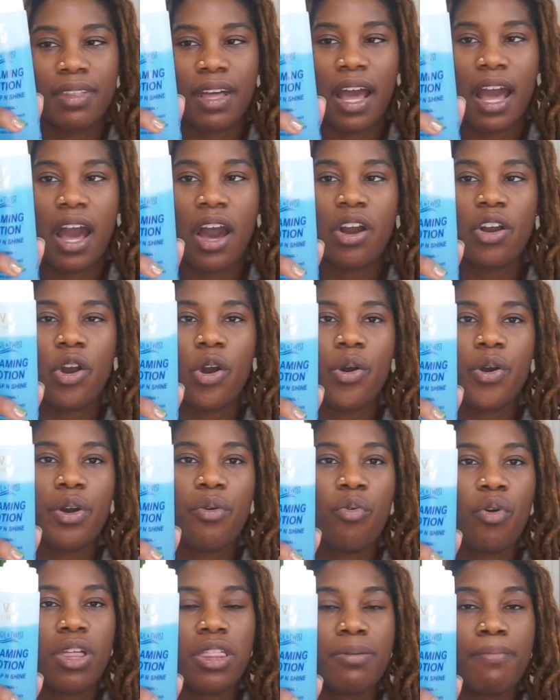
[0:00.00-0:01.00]
I'll go
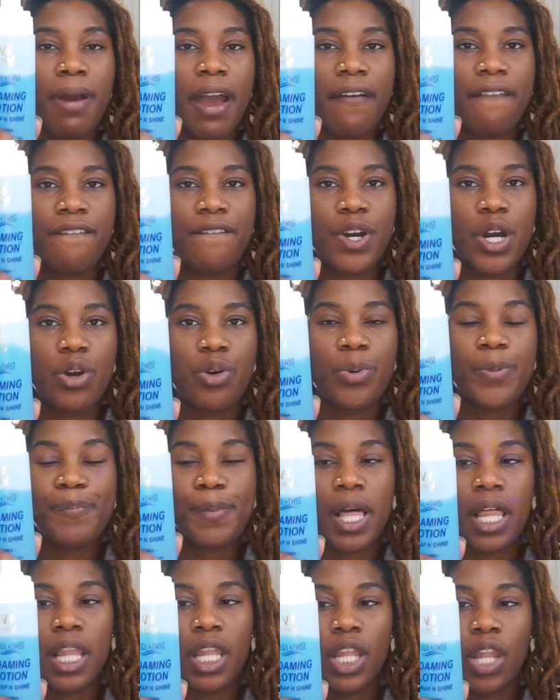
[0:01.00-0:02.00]
on with my
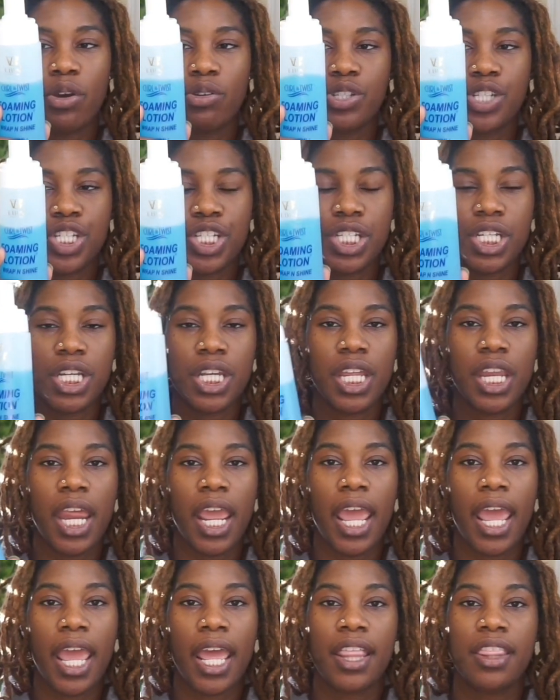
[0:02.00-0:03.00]
foam lotion,
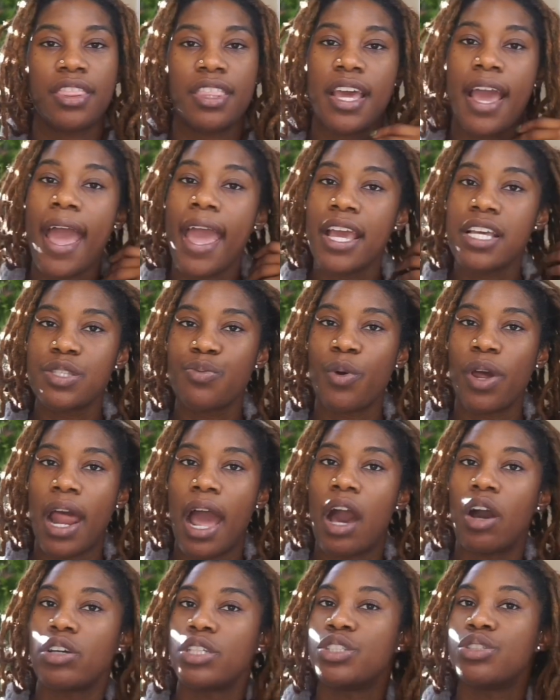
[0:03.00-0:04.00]
and that is what
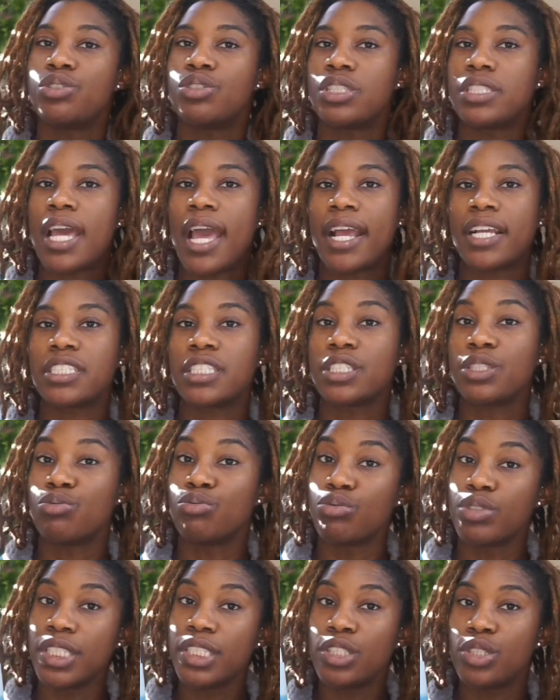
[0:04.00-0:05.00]
I'll use to actually
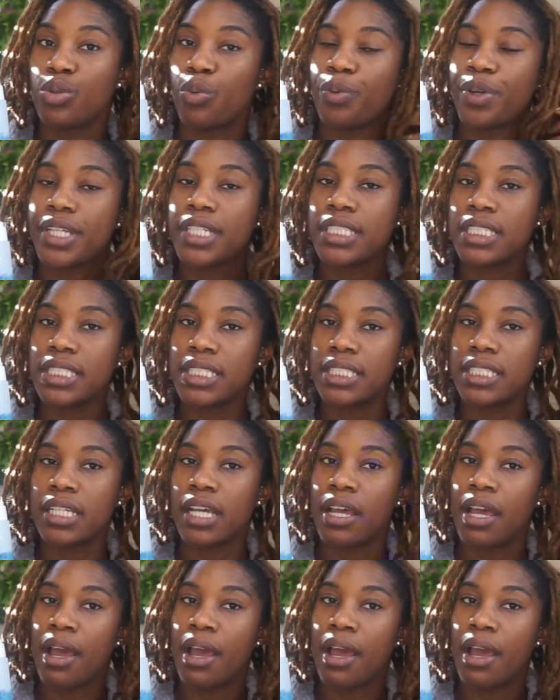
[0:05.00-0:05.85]
retwist